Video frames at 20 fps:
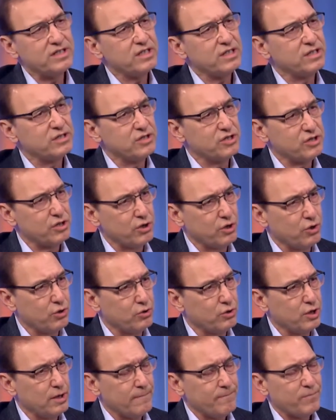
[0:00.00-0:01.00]
always
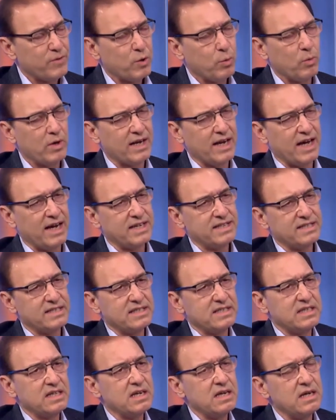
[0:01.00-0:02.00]
concerned when I
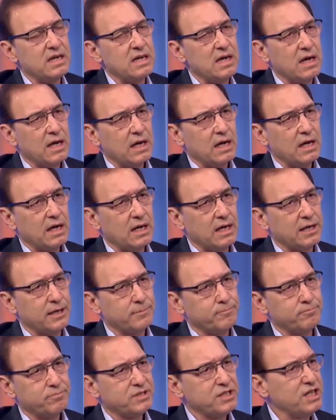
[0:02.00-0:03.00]
see
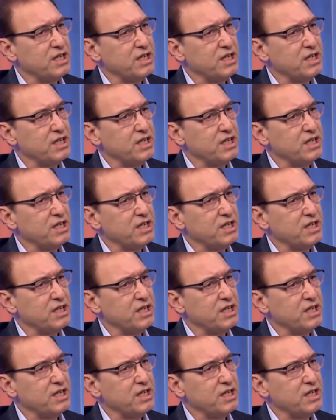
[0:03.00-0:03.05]
uh,